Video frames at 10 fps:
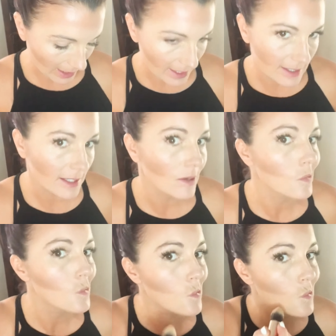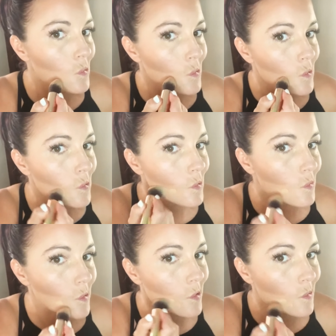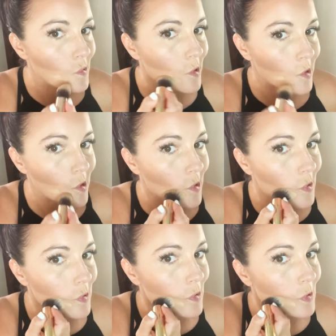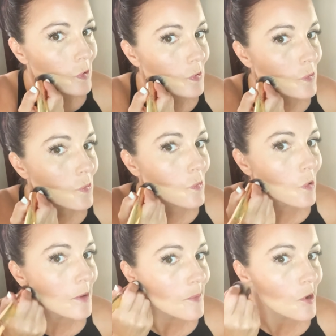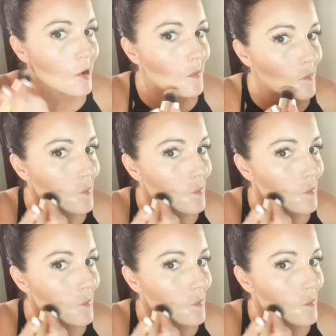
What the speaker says: Let's see. Here we go. Take it and just swipe it up.